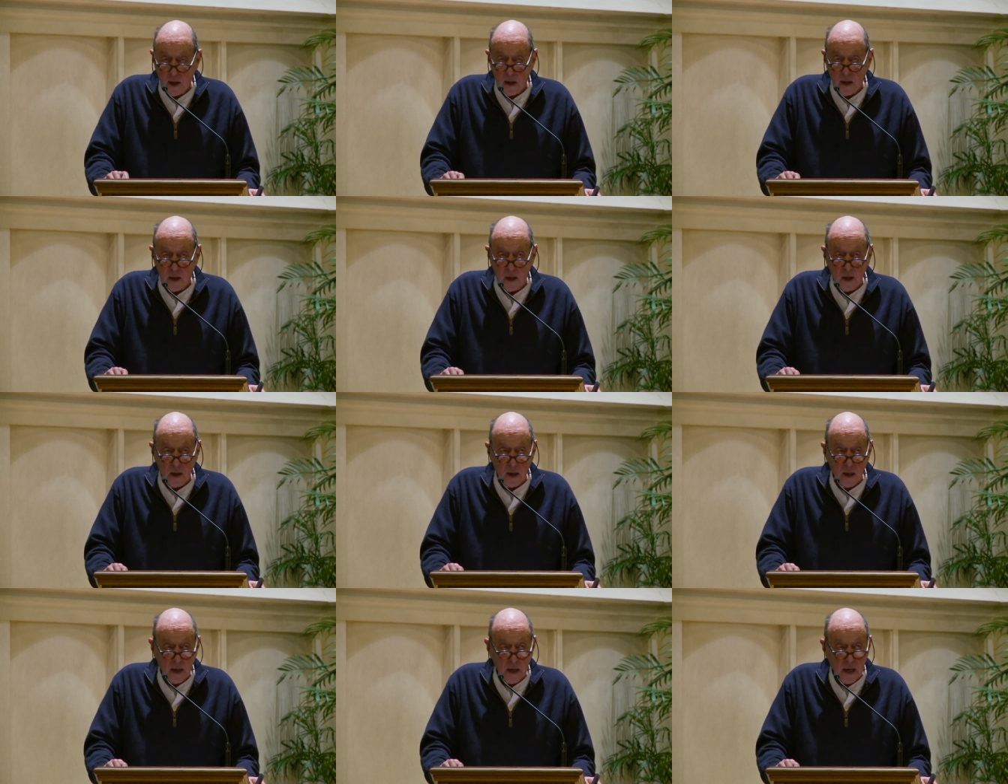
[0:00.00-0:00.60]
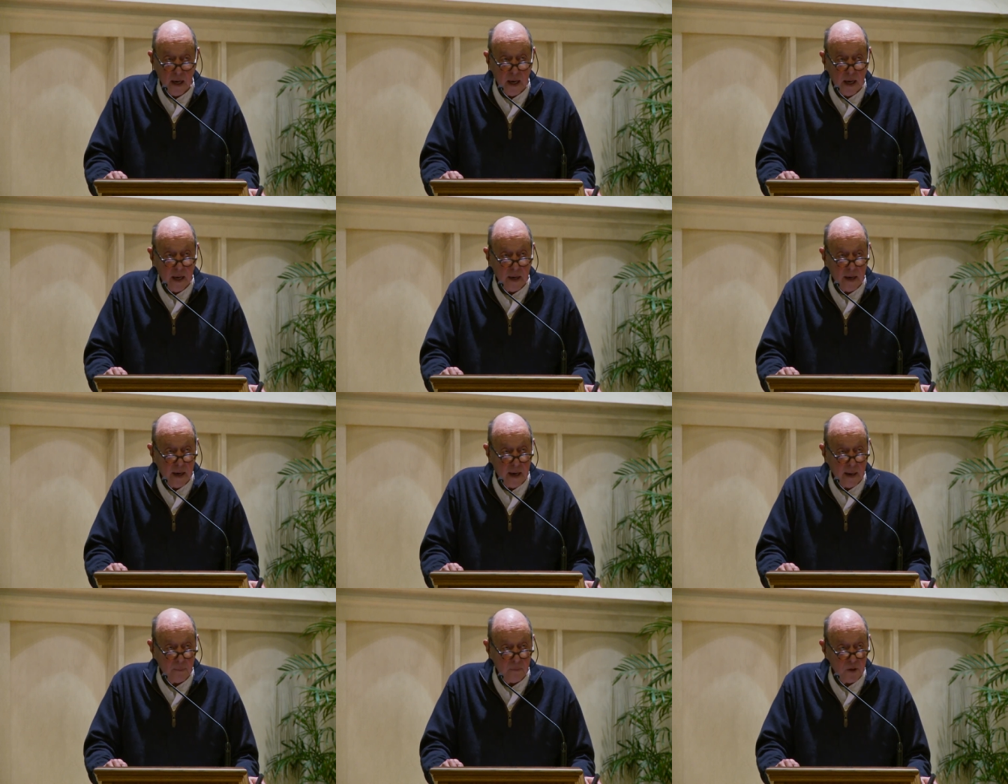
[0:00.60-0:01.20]
uh,
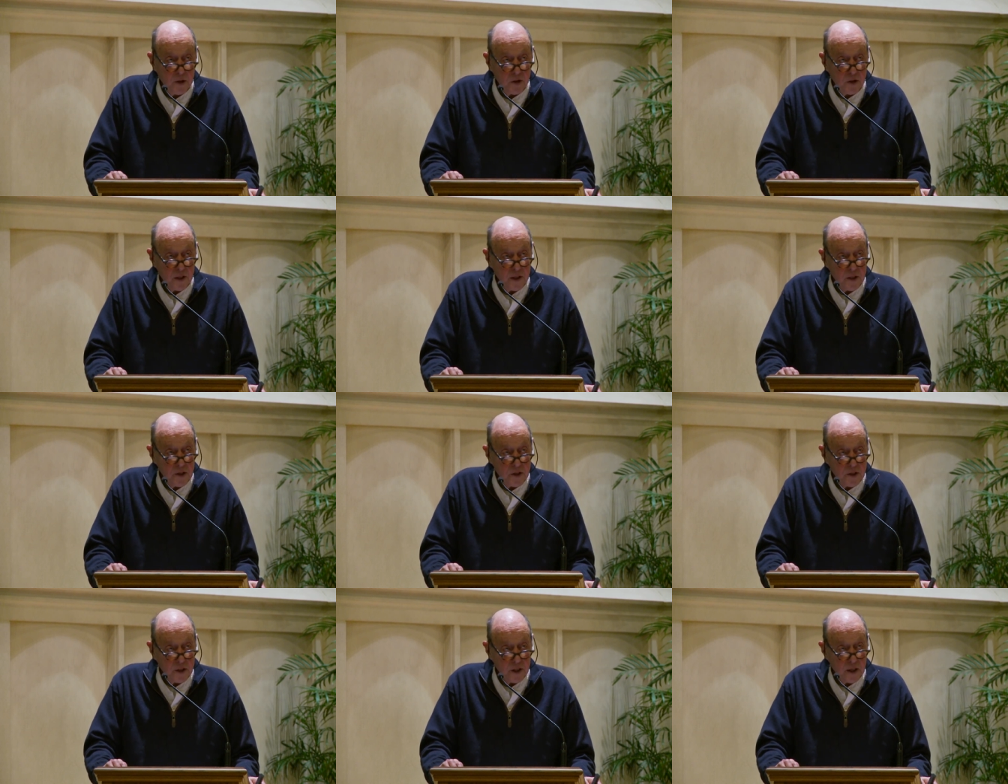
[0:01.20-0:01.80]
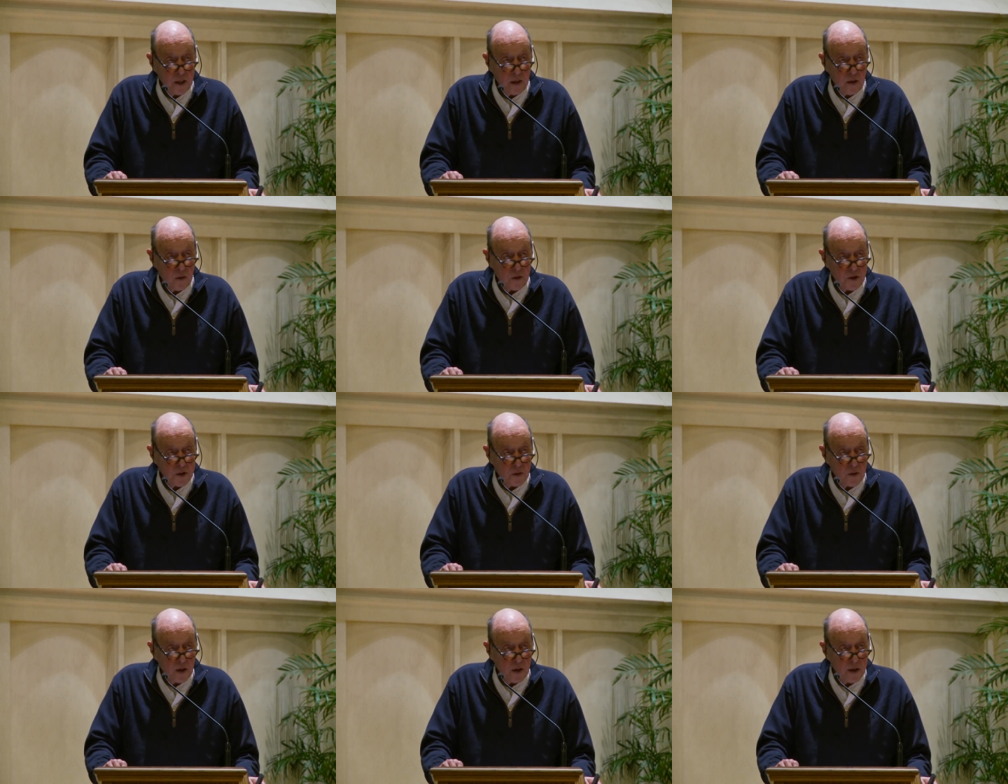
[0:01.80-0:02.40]
and Aborigines in
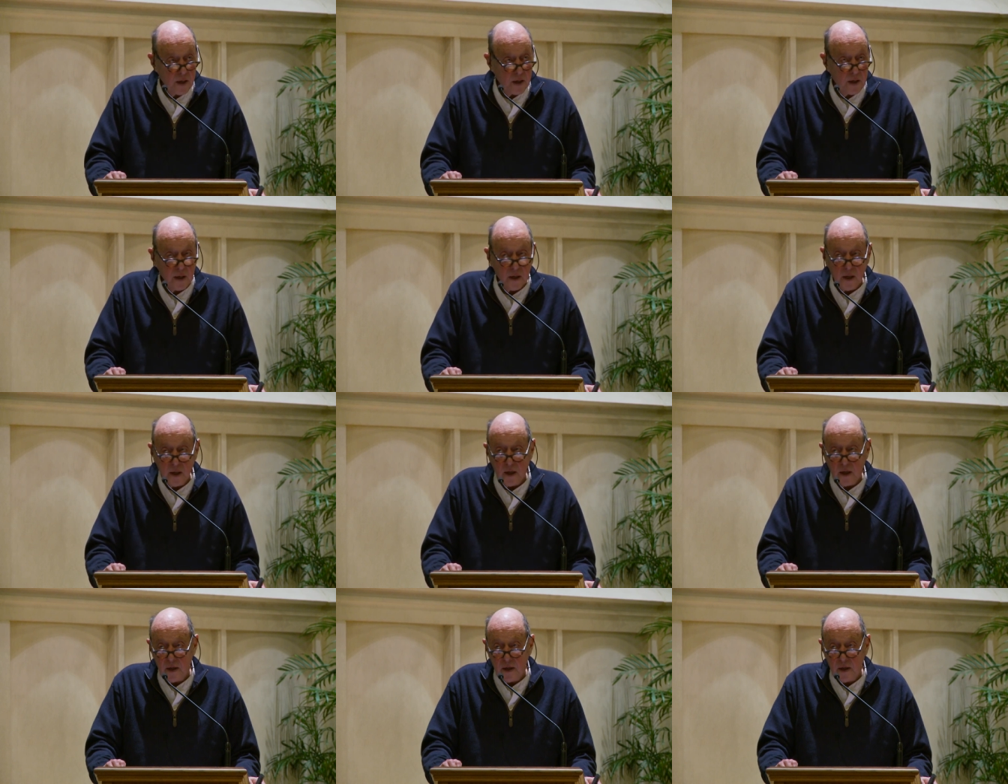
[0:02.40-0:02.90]
Australia,